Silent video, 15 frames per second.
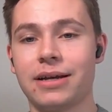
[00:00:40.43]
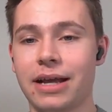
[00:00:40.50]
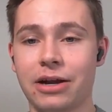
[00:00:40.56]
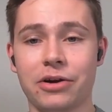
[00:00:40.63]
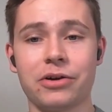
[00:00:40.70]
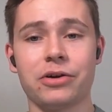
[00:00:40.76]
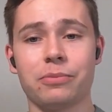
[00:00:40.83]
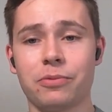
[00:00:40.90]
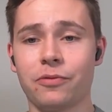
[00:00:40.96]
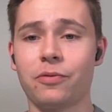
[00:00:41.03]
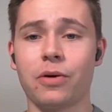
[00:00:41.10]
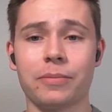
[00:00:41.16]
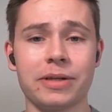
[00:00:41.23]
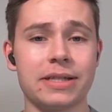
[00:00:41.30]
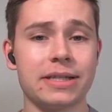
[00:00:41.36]
aerial
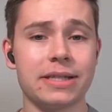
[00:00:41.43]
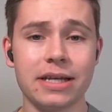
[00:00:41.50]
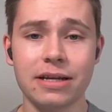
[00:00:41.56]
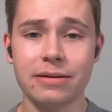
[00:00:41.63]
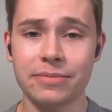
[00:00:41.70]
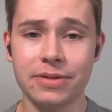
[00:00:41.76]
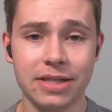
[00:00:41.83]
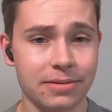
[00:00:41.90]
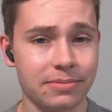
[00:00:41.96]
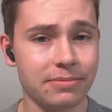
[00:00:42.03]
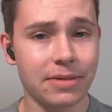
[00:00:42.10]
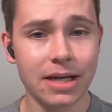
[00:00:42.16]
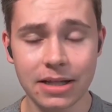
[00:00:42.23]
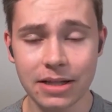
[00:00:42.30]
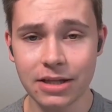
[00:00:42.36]
performance teams
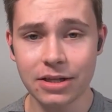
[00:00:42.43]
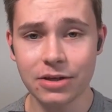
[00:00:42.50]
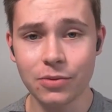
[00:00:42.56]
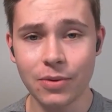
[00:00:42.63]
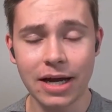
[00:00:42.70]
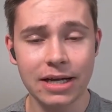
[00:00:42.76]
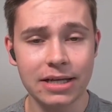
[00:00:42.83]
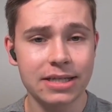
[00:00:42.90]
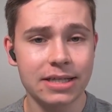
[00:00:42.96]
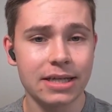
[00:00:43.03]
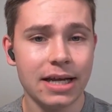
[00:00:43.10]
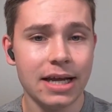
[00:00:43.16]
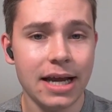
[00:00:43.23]
in the U.S.